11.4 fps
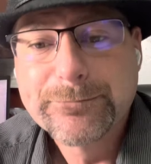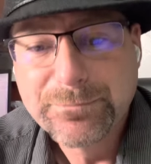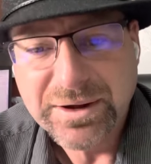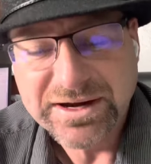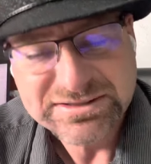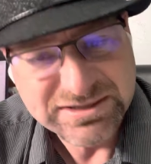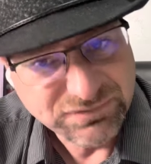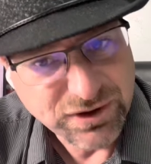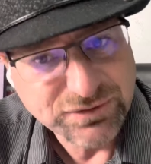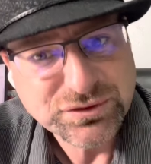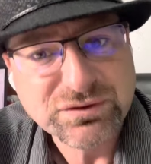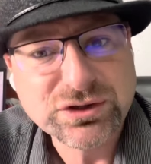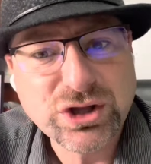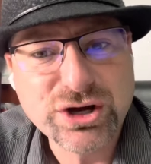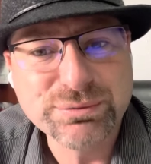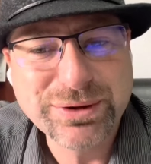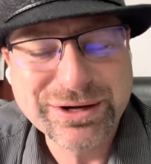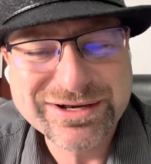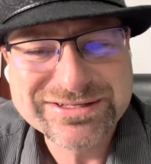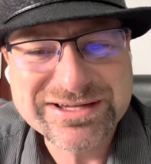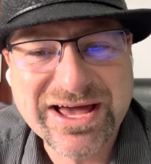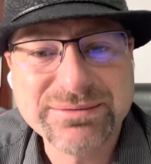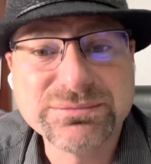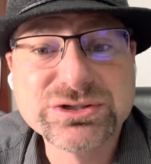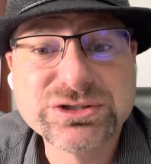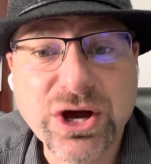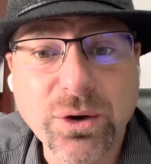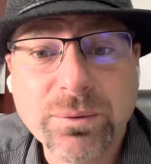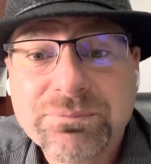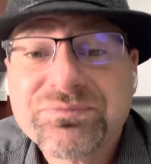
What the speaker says: but it's evolved over a long period of time. So,